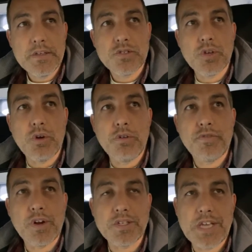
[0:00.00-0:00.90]
So,
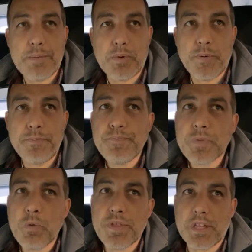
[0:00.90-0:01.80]
for example,
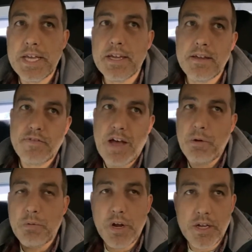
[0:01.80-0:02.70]
with a Link, if I
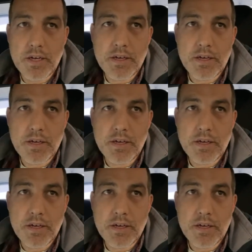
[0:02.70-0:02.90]
want to run